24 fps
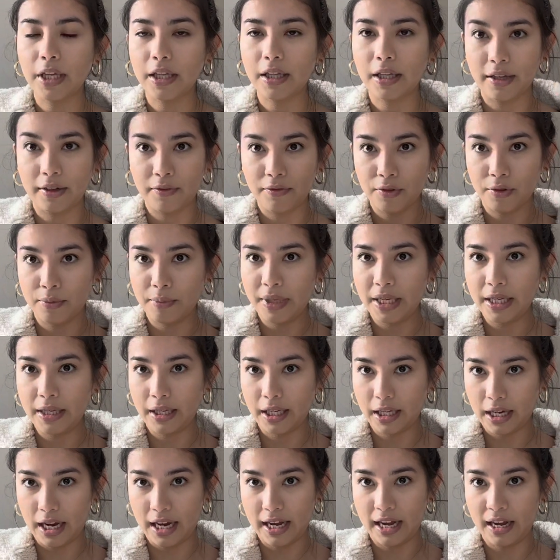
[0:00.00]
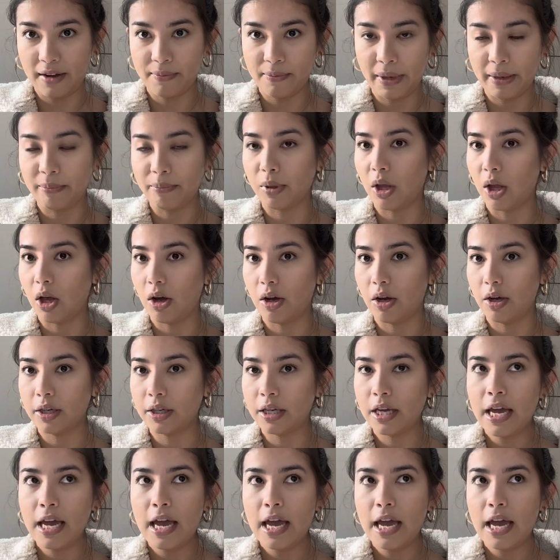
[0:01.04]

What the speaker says: Like for me, like I have my blog,